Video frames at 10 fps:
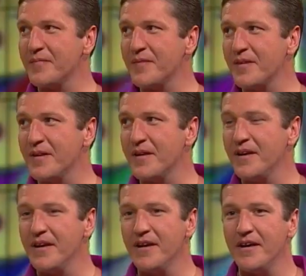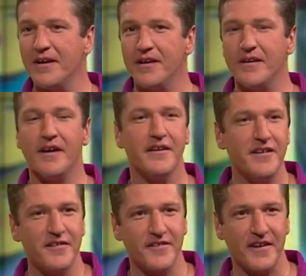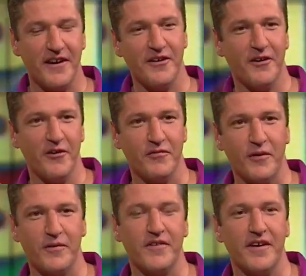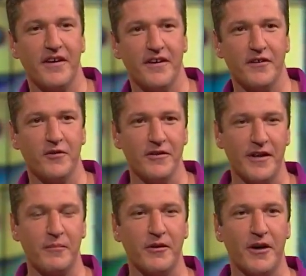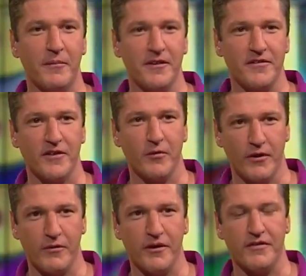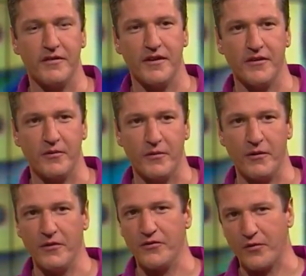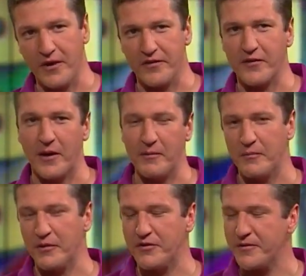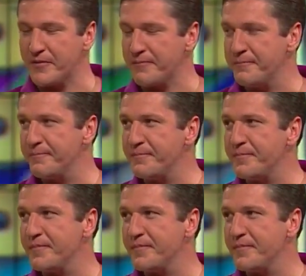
some folks at work. Yeah, I need to say hi to all the folks at uh, Golden Apple Comics that I work with, uh, the world's greatest comic book store. Well, there you go.